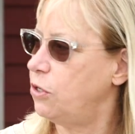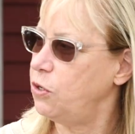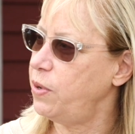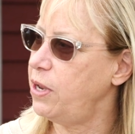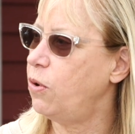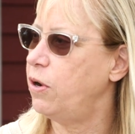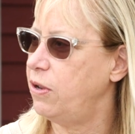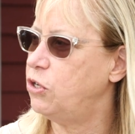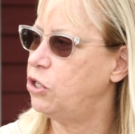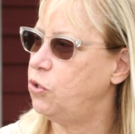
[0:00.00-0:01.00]
do it, or do
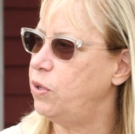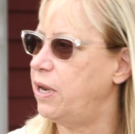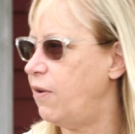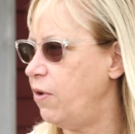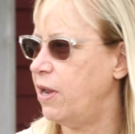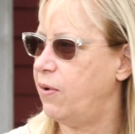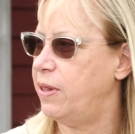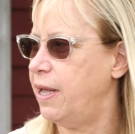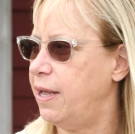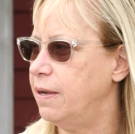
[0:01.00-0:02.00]
you just do it every now
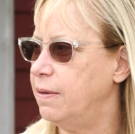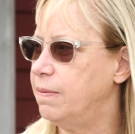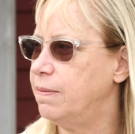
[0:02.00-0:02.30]
and then? You